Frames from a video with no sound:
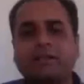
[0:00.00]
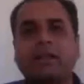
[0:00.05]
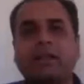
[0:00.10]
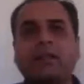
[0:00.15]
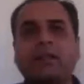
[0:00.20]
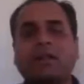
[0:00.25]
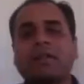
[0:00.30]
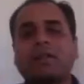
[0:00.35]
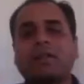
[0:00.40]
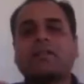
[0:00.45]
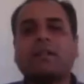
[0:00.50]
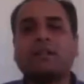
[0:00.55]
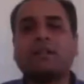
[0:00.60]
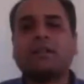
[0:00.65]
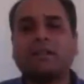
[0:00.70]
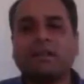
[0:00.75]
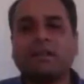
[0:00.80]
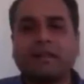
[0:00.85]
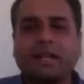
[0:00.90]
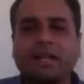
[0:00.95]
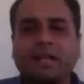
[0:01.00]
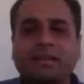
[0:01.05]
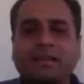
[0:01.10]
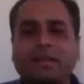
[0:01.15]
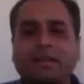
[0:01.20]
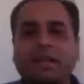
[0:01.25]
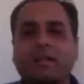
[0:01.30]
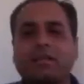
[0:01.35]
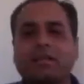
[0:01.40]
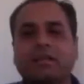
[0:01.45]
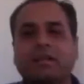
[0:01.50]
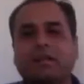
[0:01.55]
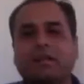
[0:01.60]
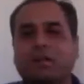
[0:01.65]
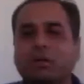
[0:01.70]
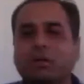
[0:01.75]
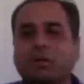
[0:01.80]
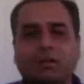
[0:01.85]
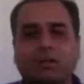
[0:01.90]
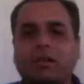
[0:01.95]
And then her son tells
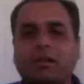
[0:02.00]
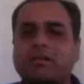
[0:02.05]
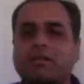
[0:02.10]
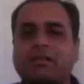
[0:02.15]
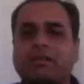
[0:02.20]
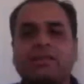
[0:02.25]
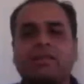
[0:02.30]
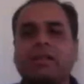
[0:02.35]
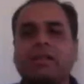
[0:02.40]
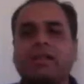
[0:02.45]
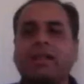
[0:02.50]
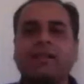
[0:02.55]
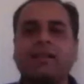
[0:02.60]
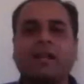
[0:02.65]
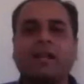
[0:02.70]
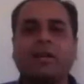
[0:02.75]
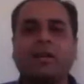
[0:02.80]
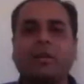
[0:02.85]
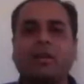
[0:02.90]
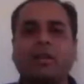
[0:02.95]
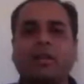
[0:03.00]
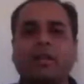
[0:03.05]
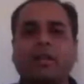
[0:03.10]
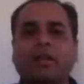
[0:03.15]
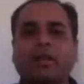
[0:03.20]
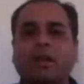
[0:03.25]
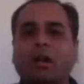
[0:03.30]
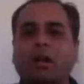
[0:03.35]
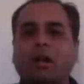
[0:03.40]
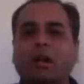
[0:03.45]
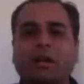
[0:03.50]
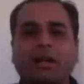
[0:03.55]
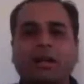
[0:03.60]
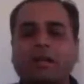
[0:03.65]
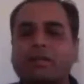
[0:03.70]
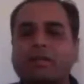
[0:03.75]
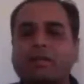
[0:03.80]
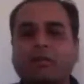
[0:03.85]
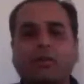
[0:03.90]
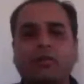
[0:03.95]
that, doctor, she is like that only.
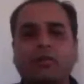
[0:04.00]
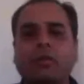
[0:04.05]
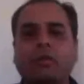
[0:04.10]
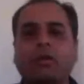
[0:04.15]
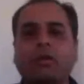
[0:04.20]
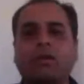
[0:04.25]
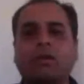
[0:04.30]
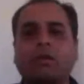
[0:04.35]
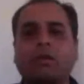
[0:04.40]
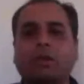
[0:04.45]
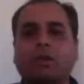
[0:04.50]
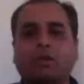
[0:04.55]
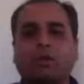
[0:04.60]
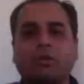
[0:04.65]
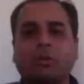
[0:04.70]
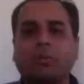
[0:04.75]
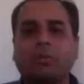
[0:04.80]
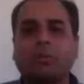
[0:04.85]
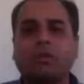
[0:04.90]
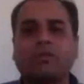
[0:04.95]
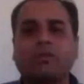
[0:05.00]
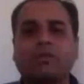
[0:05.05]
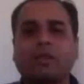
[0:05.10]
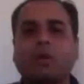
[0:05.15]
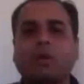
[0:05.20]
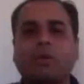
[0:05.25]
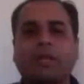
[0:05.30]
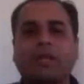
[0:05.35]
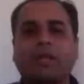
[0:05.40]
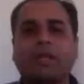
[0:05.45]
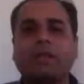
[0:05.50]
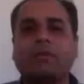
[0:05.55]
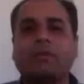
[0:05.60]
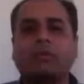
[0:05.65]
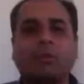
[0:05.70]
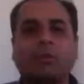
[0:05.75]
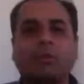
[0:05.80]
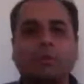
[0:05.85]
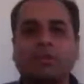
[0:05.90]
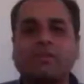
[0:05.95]
Earlier she was not so much
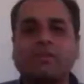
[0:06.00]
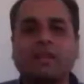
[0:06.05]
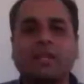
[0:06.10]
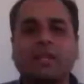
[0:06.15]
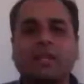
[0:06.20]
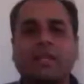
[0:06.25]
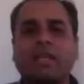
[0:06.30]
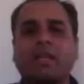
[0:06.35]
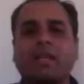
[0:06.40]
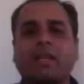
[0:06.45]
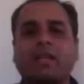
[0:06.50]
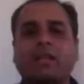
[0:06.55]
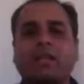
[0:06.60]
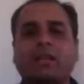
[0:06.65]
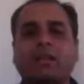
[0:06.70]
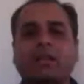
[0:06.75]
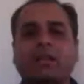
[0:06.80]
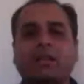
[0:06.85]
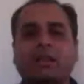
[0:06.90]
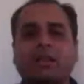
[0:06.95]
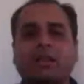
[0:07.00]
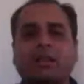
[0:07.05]
shouting, so much shrieking.